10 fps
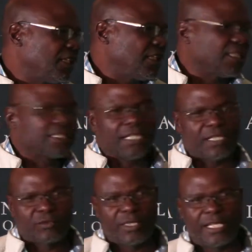
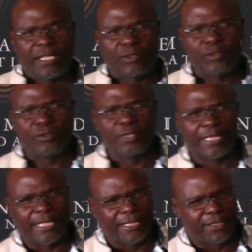councillors when they are not
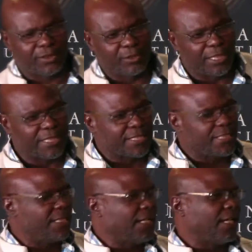doing right. So you can
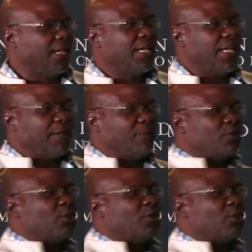see they are able to